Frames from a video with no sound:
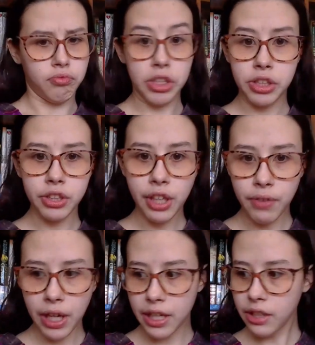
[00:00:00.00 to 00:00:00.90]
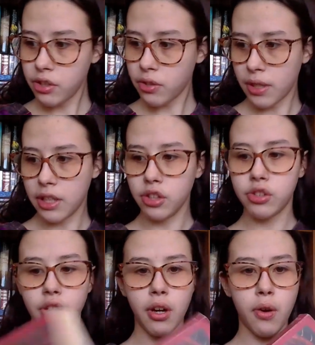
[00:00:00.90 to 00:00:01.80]
let's just get right into it.
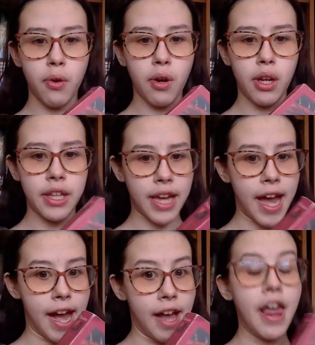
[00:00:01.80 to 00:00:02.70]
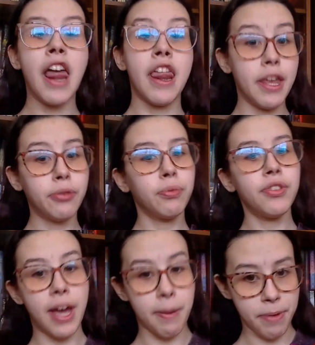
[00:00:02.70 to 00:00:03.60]
So, yeah, this
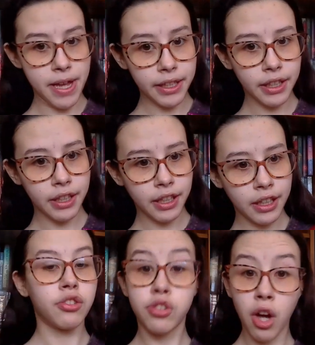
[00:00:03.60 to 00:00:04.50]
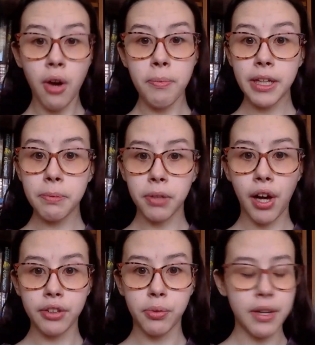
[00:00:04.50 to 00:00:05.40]
was epic. So many
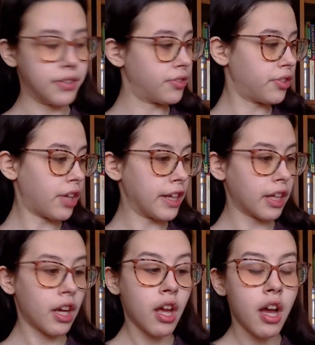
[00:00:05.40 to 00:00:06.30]
plot twists. Like,